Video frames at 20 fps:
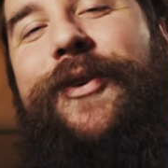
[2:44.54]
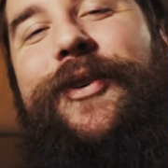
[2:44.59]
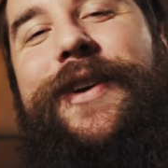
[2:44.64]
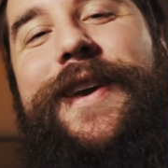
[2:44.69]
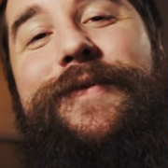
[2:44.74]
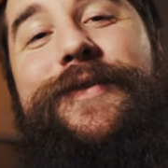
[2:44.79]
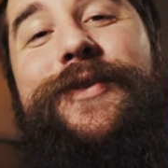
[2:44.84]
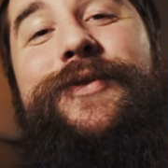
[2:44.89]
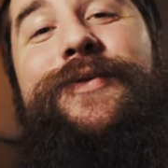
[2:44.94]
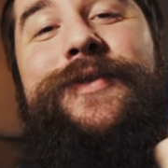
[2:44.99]
I will
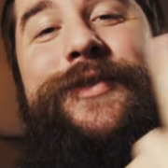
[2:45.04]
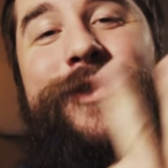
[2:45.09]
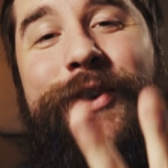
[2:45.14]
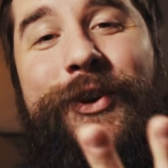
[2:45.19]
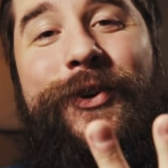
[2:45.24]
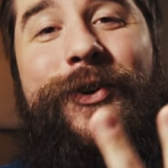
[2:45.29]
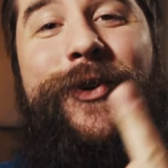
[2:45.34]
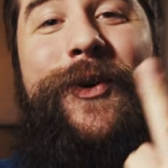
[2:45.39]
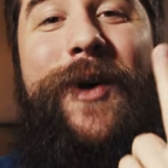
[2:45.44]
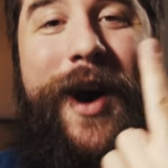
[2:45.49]
give you
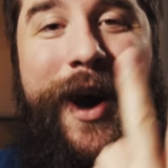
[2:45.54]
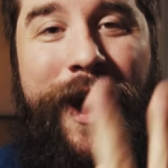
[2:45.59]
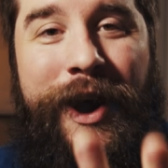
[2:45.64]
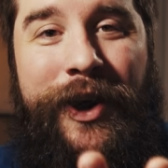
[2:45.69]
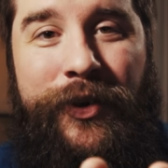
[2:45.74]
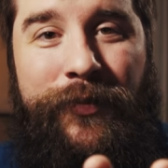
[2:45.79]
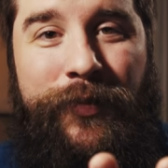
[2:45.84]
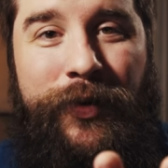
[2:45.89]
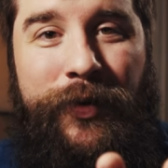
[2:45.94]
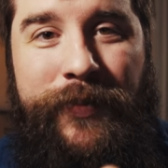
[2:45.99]
2
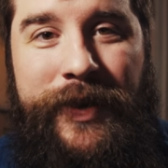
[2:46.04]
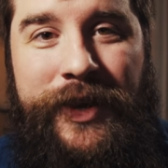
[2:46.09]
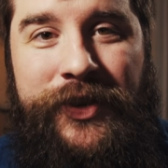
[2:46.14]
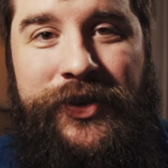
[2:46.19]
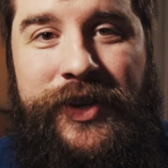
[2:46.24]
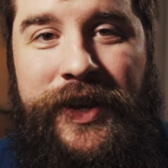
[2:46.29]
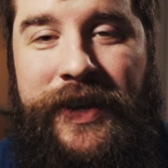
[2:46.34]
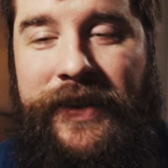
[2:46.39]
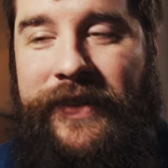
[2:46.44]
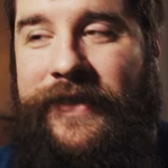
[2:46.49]
honorable
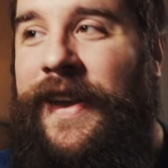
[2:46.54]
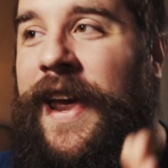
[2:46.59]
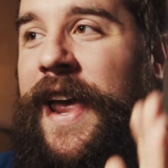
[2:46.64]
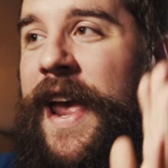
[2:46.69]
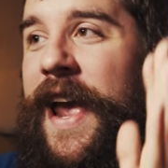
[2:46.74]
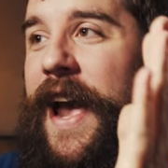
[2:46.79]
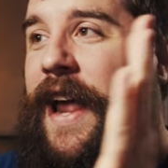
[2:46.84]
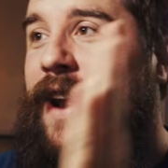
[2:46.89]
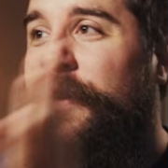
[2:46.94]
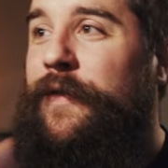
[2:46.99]
mentions.
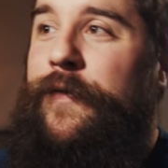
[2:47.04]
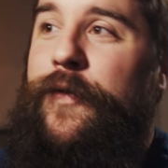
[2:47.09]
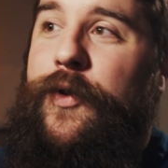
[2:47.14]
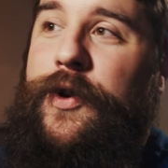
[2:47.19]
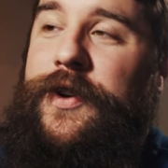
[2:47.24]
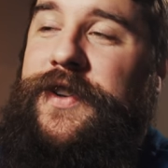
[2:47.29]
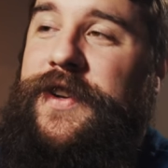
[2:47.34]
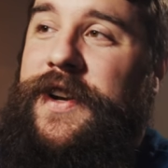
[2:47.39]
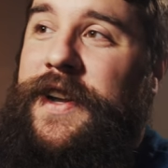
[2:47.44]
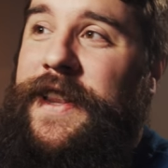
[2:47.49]
And
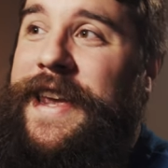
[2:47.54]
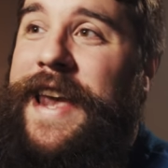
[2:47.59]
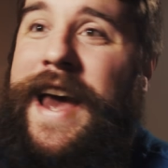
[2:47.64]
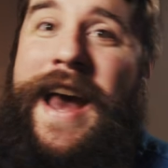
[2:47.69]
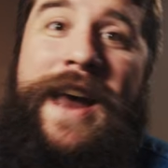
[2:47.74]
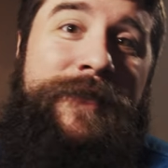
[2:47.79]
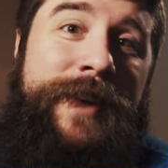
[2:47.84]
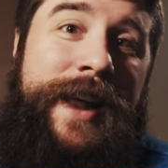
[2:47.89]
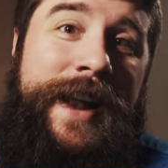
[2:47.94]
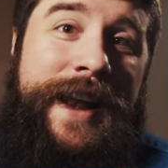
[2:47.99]
unfortunately,
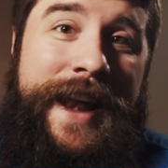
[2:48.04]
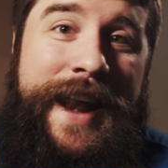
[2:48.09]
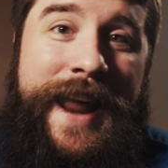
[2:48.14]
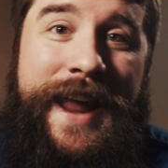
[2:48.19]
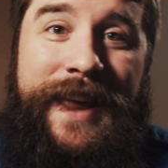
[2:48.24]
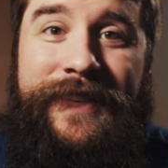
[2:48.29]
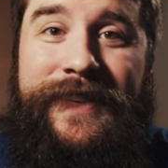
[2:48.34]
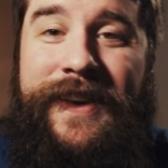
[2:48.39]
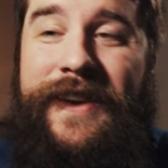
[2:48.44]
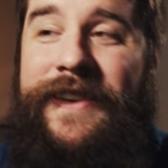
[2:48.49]
I've not had
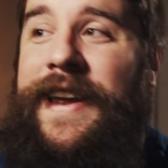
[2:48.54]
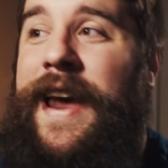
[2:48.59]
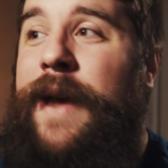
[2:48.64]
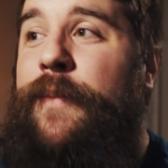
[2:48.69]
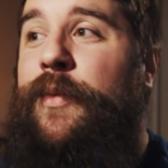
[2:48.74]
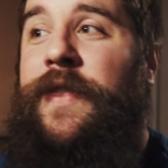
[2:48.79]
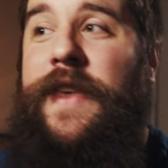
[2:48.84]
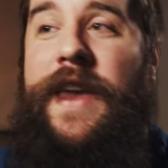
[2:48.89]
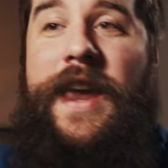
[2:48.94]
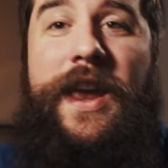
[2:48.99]
hands-on
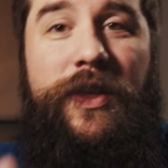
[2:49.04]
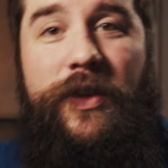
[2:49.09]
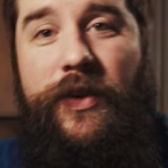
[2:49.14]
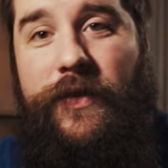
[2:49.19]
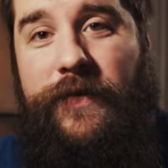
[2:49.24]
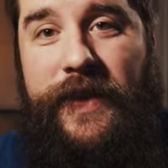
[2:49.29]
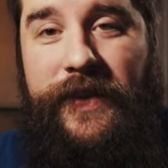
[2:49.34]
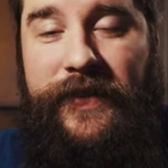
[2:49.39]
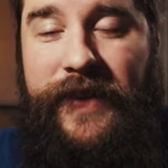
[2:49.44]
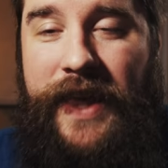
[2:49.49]
time with
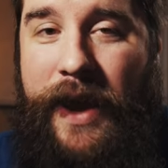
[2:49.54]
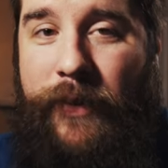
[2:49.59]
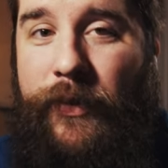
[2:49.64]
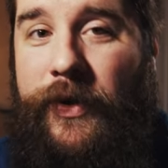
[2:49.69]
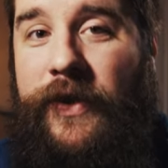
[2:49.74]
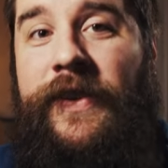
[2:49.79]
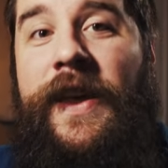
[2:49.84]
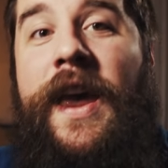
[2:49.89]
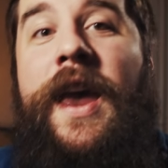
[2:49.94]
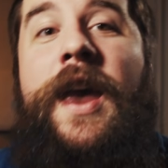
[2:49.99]
either of these
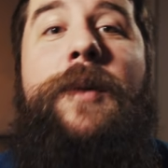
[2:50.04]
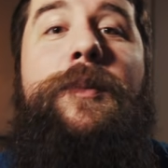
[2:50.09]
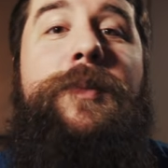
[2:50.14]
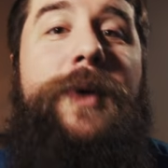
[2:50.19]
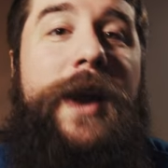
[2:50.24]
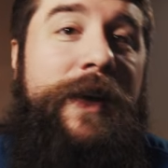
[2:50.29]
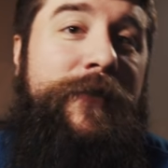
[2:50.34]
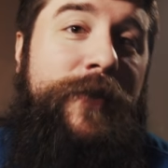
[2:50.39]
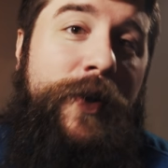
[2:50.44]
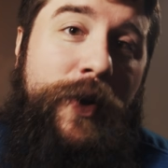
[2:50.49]
cameras,
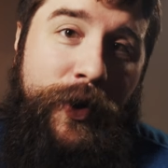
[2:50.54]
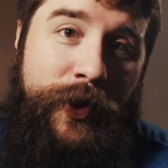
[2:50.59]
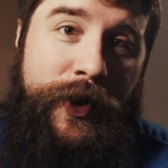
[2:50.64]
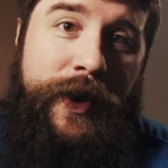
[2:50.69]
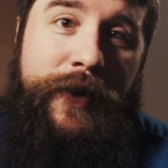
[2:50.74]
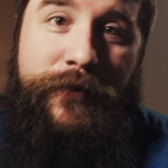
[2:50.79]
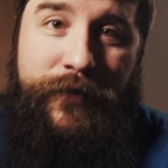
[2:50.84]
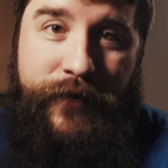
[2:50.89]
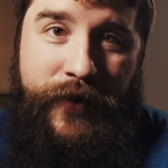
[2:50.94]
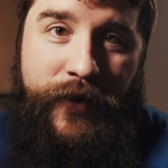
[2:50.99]
but I've
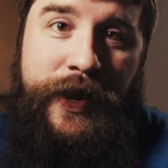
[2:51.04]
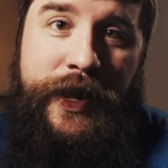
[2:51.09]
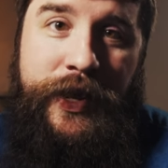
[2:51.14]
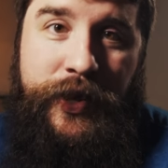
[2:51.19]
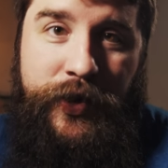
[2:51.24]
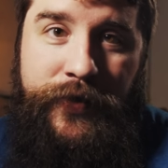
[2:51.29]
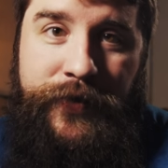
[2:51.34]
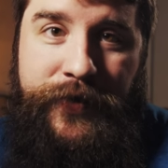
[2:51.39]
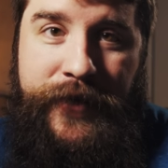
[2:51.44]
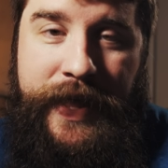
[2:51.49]
heard very
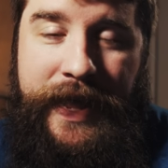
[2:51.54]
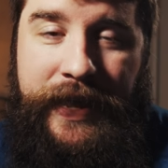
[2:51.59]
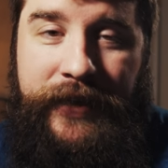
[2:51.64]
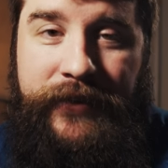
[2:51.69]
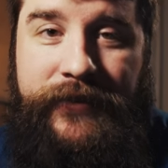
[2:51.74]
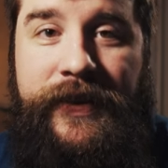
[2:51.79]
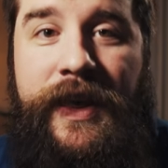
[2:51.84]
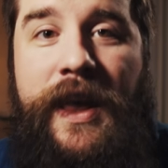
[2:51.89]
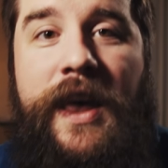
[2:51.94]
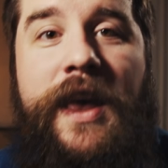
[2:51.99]
good
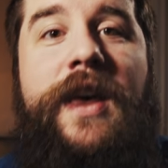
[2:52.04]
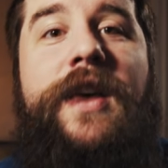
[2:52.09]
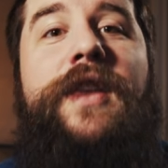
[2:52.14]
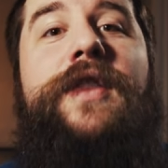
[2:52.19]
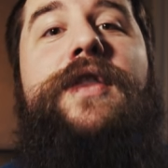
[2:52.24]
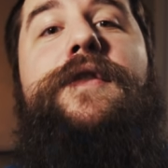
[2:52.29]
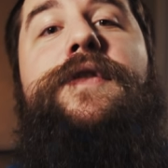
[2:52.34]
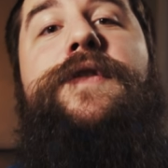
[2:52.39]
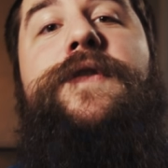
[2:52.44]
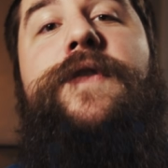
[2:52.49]
things.
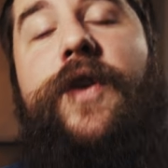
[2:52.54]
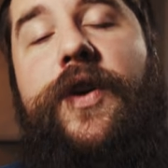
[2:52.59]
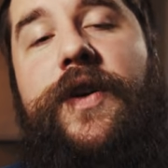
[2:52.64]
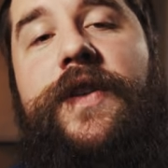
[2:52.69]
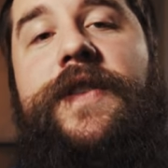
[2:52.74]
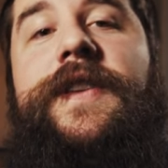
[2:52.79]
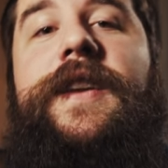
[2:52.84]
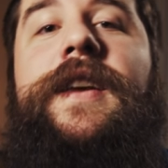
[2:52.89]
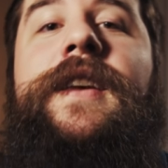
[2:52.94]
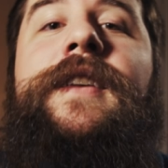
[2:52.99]
The
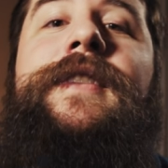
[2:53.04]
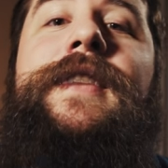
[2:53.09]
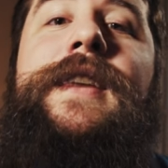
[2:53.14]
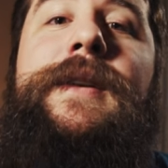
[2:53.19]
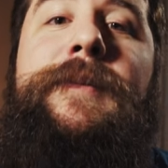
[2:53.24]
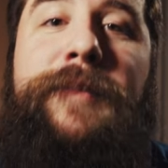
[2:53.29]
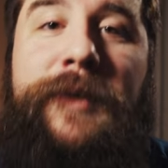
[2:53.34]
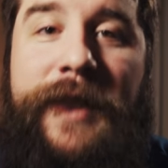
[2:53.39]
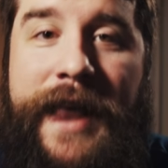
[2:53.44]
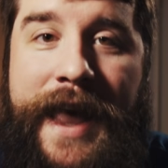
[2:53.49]
first is
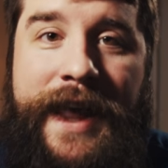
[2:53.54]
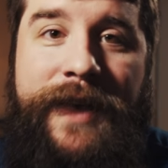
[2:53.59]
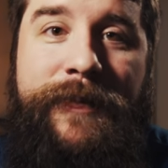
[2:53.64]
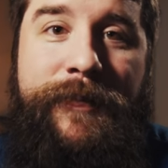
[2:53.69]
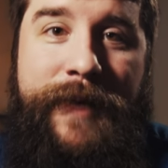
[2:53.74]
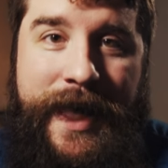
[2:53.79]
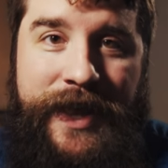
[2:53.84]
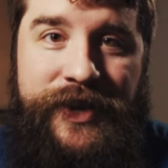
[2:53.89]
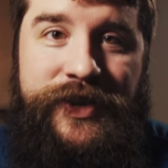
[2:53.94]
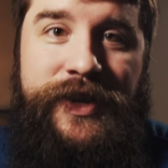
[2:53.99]
the
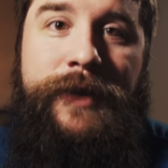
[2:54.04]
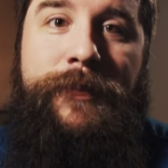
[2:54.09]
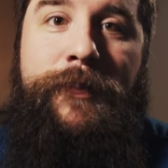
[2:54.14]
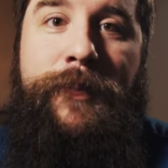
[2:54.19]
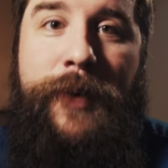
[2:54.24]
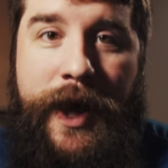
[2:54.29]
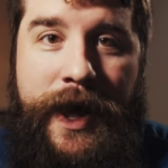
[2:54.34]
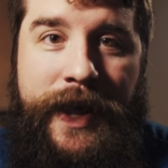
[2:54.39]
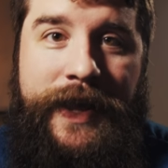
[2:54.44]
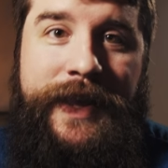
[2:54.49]
Blackmagic
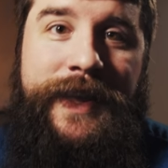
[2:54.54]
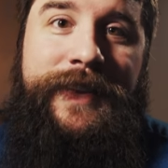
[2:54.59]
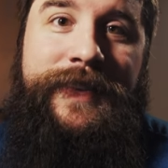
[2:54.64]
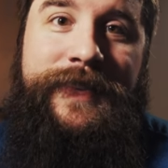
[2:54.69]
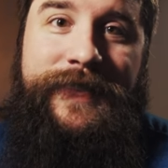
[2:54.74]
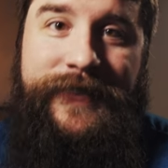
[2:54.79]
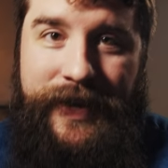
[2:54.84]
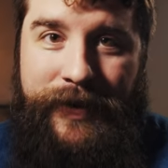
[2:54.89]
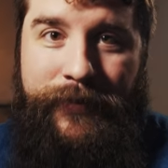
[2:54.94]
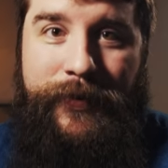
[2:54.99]
Pocket
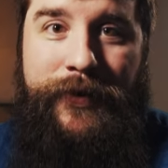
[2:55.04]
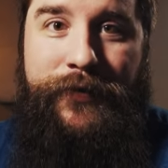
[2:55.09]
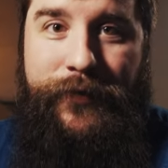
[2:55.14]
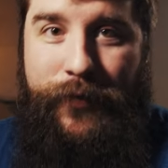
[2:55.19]
Cinema